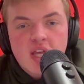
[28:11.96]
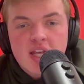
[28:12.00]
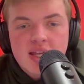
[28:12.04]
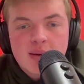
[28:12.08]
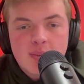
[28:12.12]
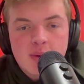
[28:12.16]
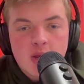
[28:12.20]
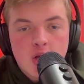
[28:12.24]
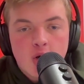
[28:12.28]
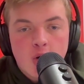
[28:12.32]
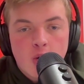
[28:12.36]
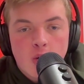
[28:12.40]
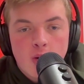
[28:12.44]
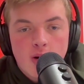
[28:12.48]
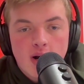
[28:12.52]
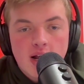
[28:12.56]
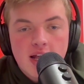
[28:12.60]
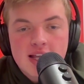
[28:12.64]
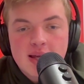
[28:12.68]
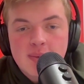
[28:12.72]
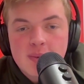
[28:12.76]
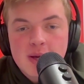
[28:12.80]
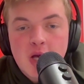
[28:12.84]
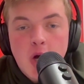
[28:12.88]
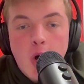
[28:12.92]
give me
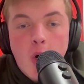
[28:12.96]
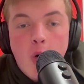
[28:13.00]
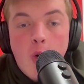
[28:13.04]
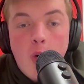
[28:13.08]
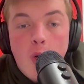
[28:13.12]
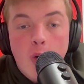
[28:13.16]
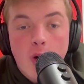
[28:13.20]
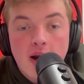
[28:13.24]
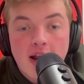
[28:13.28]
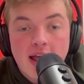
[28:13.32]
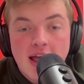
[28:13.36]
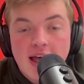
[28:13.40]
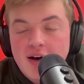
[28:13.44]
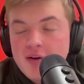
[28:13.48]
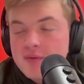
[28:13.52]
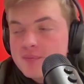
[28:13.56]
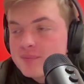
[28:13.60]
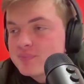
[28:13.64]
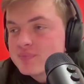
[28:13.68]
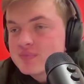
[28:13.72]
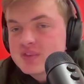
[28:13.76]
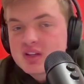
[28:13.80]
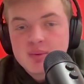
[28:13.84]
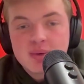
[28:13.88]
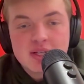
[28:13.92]
Cornell.
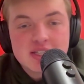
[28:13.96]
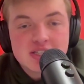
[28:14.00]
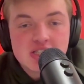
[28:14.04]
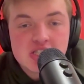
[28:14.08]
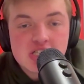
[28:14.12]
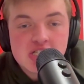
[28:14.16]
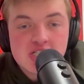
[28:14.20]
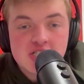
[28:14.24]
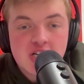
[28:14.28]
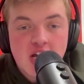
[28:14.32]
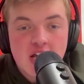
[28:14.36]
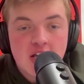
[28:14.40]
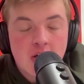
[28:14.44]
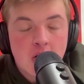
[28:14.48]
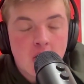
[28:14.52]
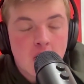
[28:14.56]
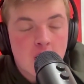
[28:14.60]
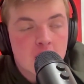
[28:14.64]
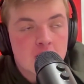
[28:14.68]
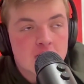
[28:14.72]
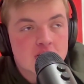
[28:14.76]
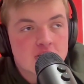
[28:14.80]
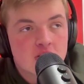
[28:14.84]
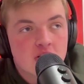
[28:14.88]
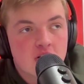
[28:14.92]
Give me CJ
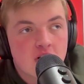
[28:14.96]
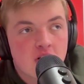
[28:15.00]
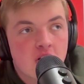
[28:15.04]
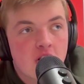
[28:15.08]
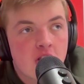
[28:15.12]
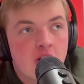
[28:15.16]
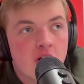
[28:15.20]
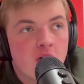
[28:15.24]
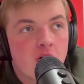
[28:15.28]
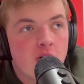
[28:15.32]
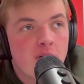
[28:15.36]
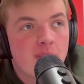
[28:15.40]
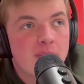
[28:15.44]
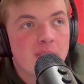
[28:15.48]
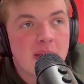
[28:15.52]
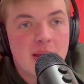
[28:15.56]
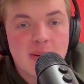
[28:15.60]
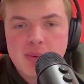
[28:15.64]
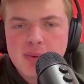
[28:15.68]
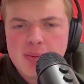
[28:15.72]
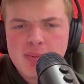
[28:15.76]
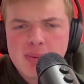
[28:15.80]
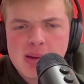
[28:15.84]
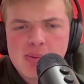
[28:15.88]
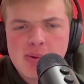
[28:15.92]
Kirst. Little
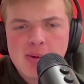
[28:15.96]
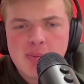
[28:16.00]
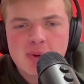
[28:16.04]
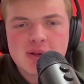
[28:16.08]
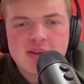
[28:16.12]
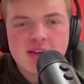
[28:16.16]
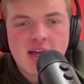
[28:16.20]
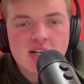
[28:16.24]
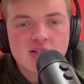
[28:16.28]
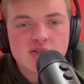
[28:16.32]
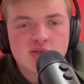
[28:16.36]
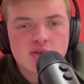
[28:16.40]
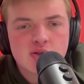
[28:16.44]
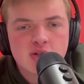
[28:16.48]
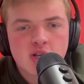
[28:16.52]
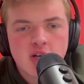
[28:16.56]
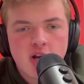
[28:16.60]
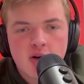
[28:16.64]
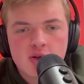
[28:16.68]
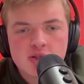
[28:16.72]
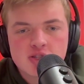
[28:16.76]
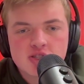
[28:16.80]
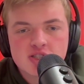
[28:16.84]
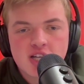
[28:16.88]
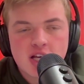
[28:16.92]
maybe
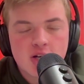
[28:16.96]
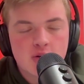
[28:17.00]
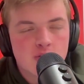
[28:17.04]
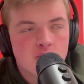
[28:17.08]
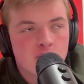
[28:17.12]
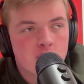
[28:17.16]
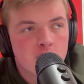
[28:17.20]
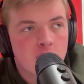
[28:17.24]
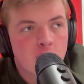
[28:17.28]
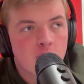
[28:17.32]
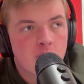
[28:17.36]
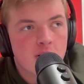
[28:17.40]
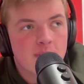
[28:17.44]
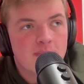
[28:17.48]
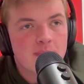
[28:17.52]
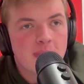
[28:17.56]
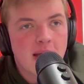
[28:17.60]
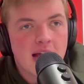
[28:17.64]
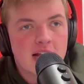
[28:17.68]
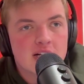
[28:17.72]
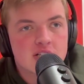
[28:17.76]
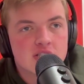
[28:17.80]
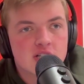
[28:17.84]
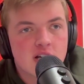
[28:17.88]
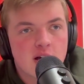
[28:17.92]
potential, Central New York
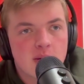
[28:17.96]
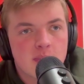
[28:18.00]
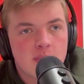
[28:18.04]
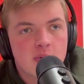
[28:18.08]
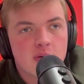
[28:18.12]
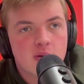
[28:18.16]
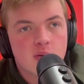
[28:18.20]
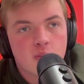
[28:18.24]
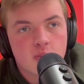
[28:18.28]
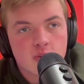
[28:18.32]
matchup.